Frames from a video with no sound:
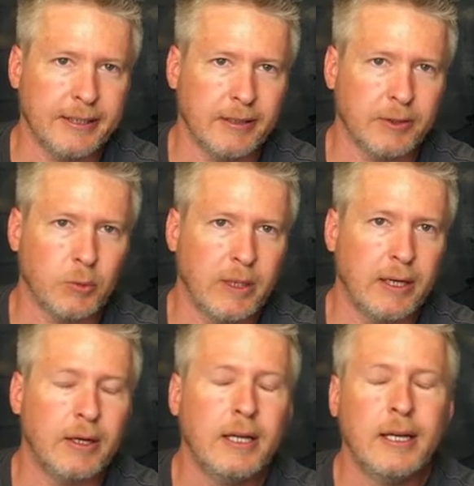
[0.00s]
in there as
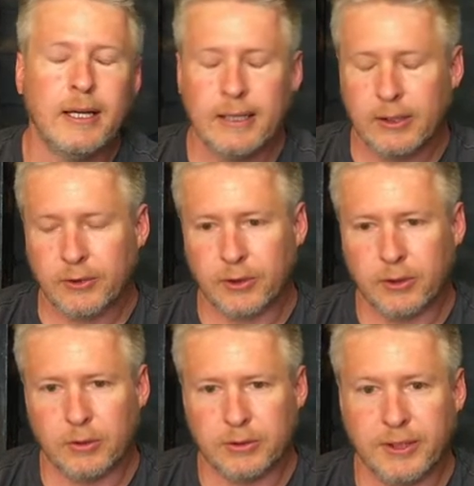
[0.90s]
well.
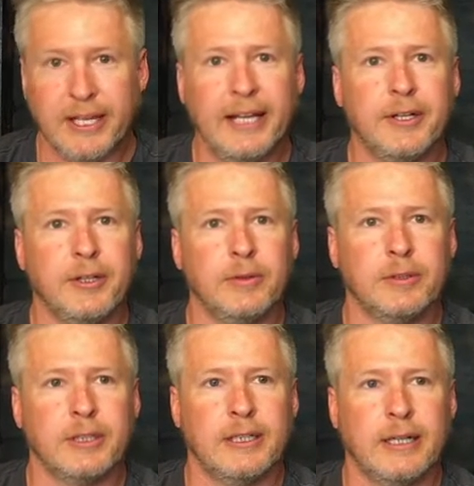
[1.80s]
So to that
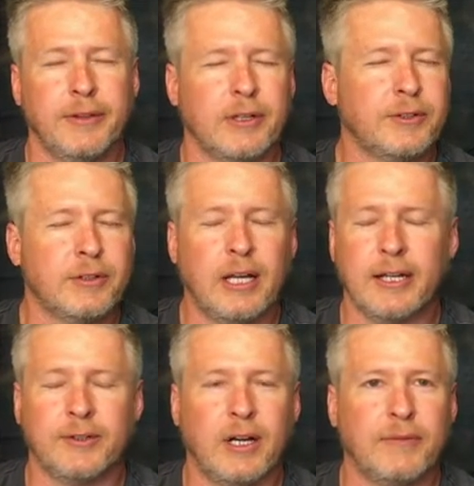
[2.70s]
note, there is a
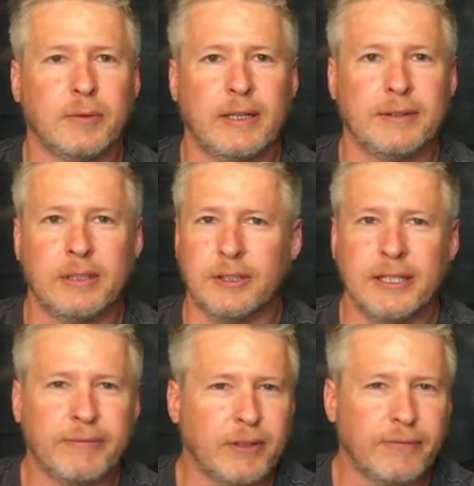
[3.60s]
lot of software out there
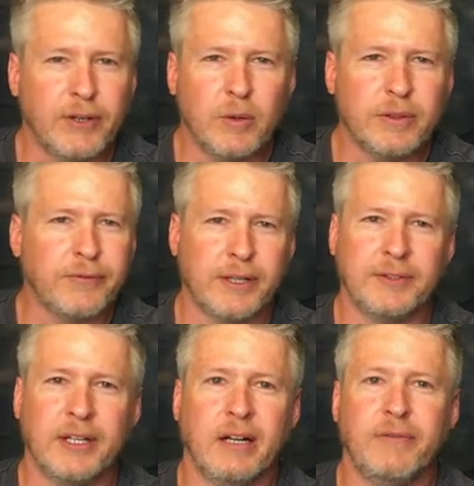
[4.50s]
you can get for your phones,
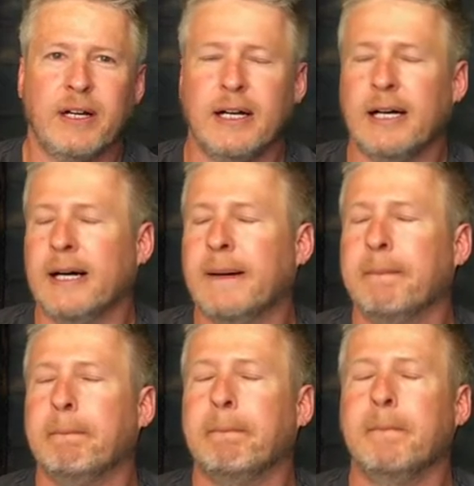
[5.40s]
free stuff.
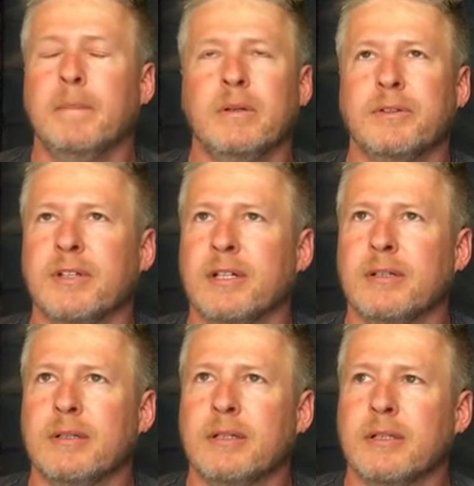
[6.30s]
What's
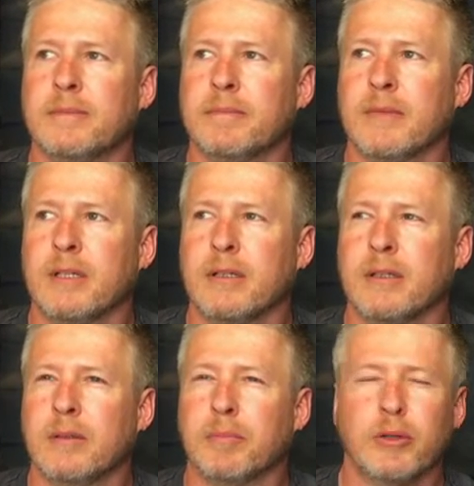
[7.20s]
it?
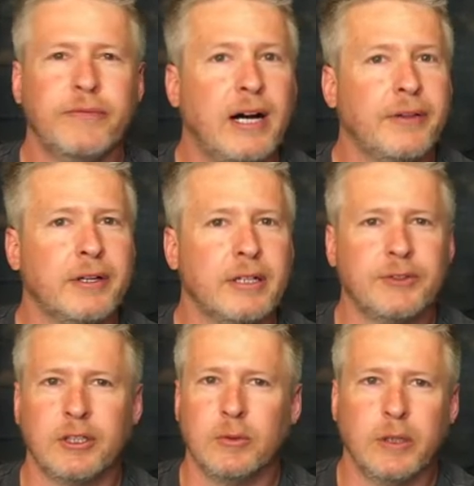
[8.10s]

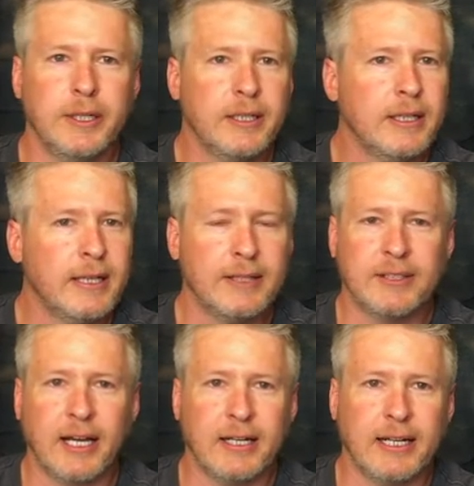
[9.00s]
Brewfather is a good one.
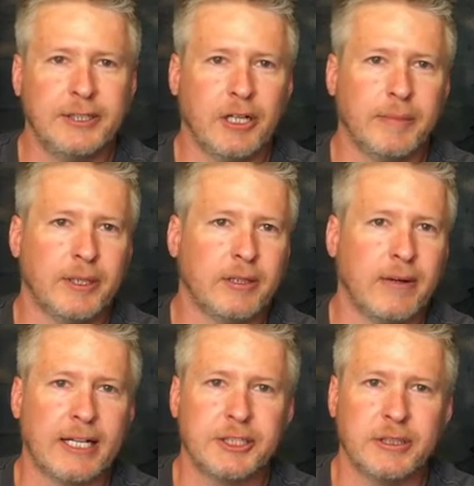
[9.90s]
It's got a
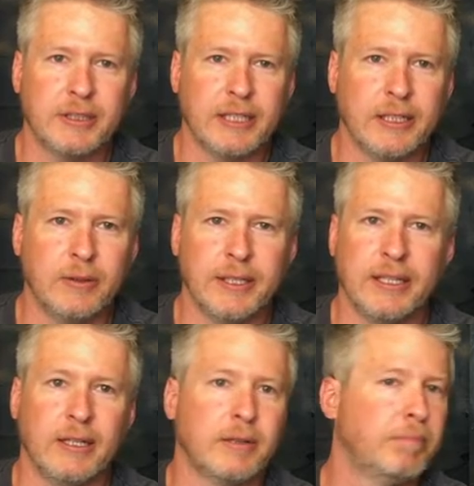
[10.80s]
hydrometer correction,
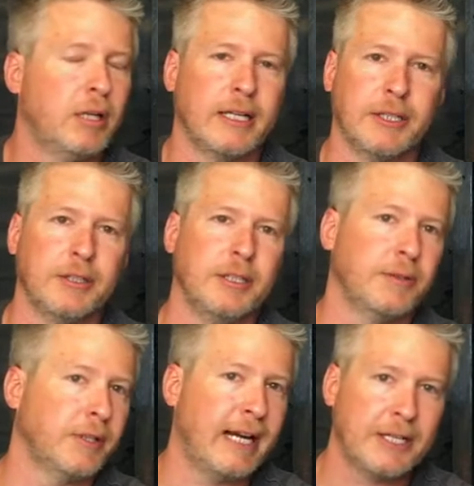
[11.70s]
in there. Plug in,
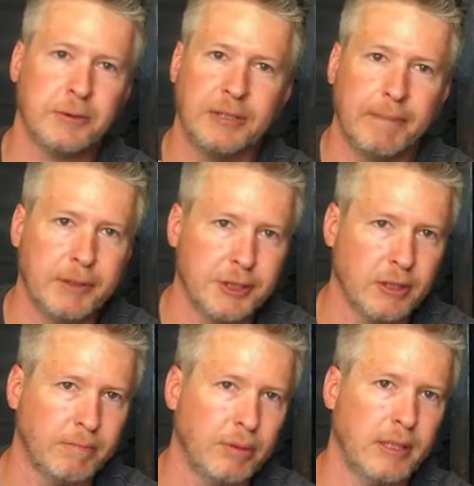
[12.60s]
your actual
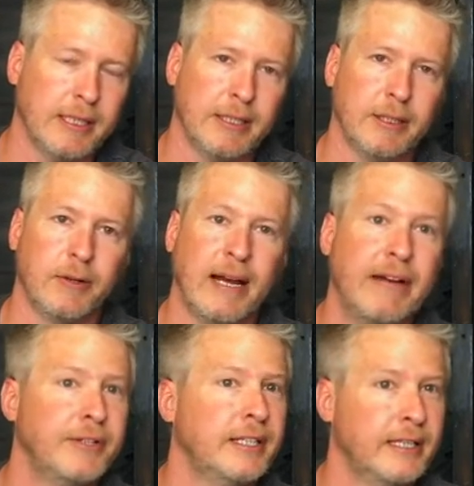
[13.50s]
temperature, plug in the
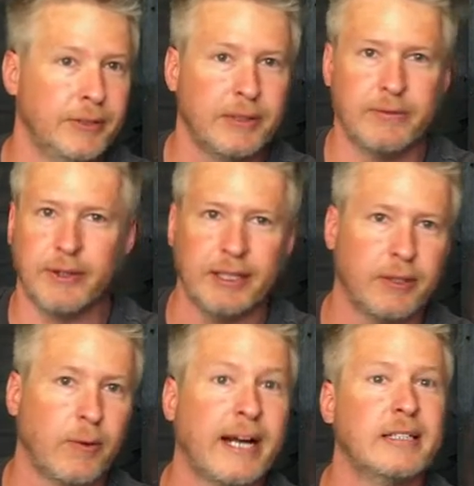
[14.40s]
gravity, and it'll give you
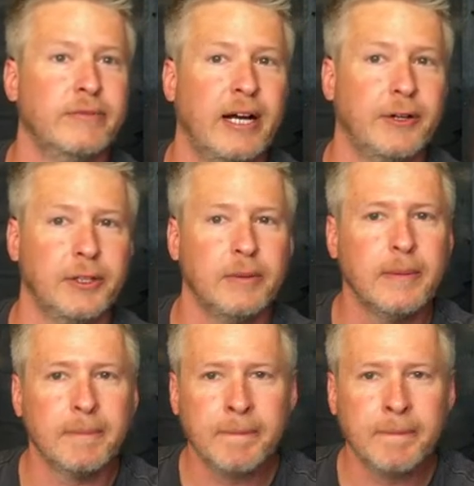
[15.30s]
that corrected value.